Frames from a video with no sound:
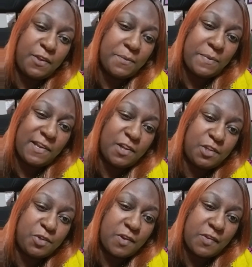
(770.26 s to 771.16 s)
you're being
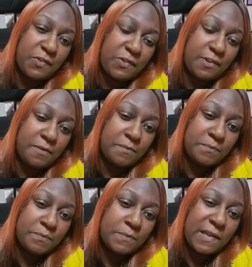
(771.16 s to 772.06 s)
undressed.
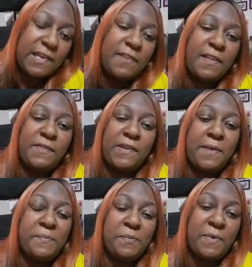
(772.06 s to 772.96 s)
He's that
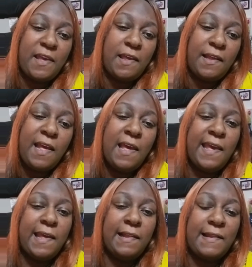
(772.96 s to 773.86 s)
type of
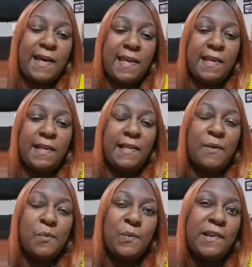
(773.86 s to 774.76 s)
man. Like,
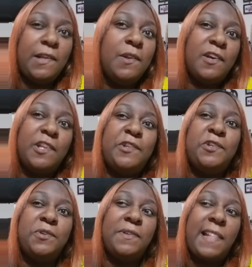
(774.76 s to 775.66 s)
when you look at
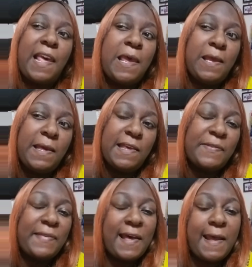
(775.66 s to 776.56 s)
you, like,
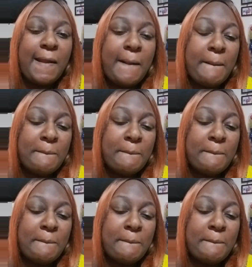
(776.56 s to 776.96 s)
it's like,